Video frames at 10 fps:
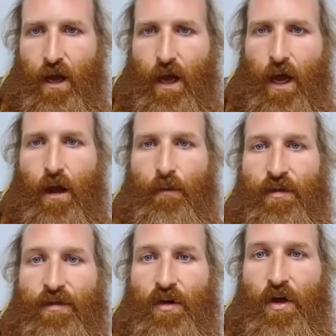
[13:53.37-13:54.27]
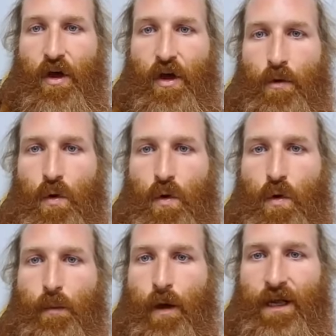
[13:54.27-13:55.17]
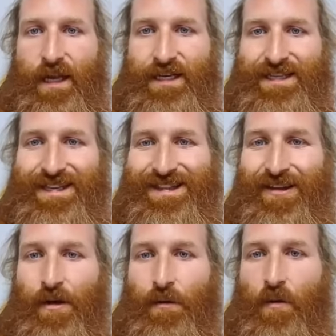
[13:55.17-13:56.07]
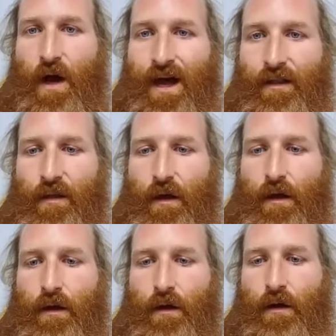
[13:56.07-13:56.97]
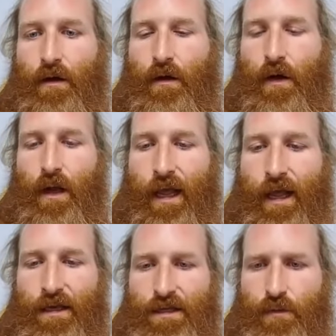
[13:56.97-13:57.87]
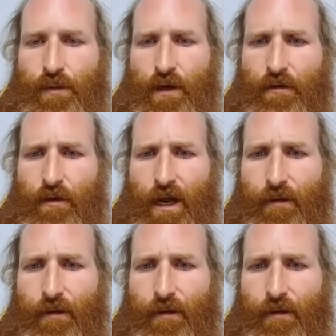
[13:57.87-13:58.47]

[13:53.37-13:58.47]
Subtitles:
Thermal, polyester thermal under layers would be great.